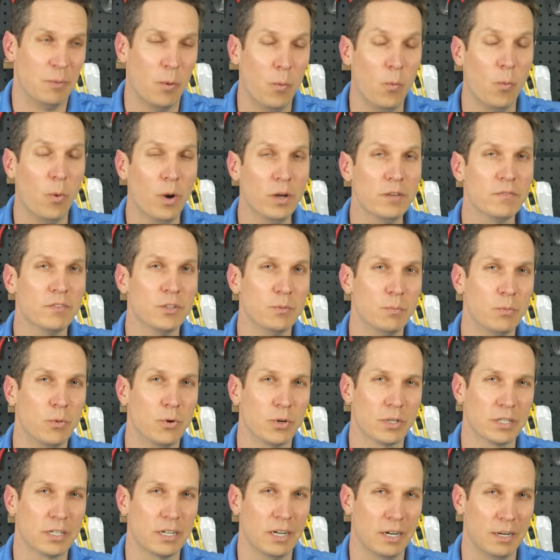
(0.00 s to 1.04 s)
one of the
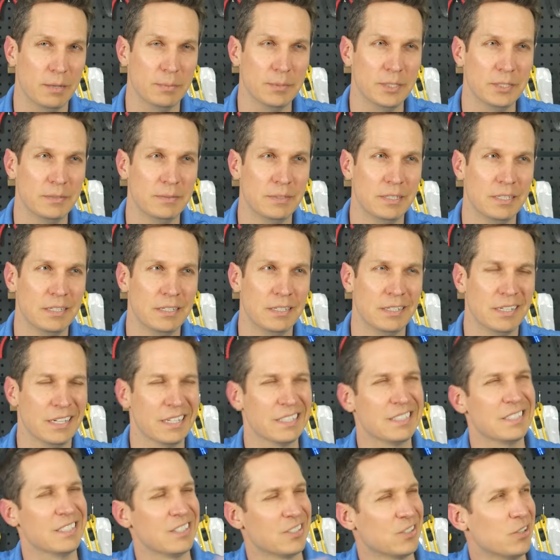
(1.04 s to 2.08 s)
more common,
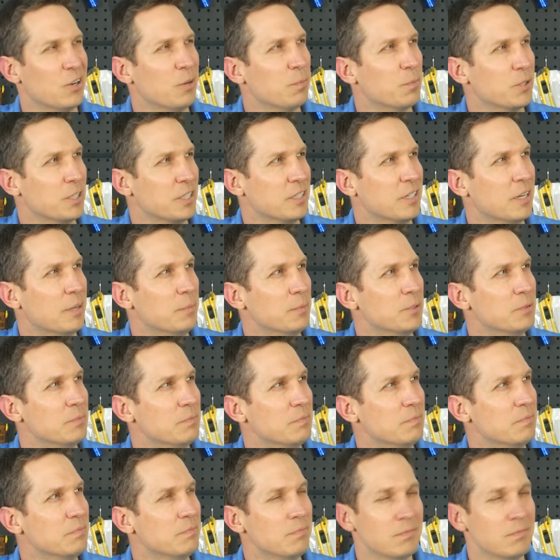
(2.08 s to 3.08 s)
actually they're all pretty common.